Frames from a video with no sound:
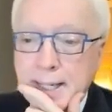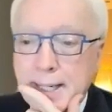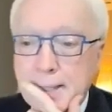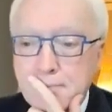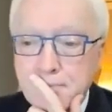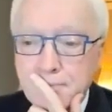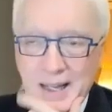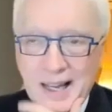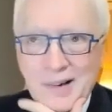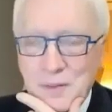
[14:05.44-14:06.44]
I
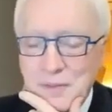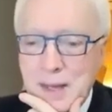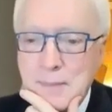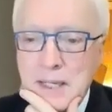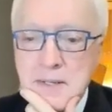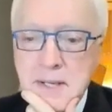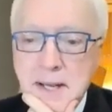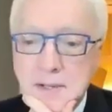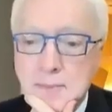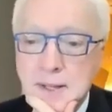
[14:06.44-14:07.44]
don't know if that made
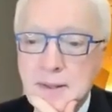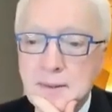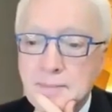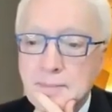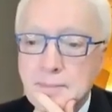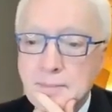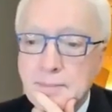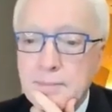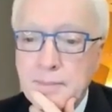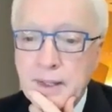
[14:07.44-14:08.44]
sense, but
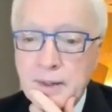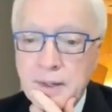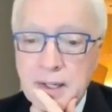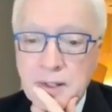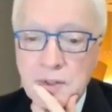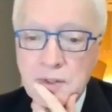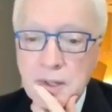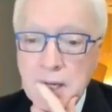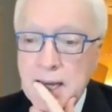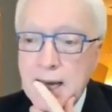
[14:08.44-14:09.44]
there it is.
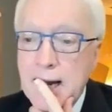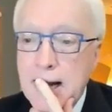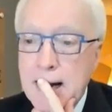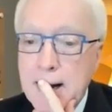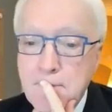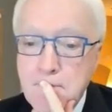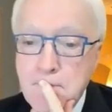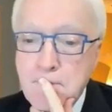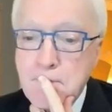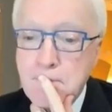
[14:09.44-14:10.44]
So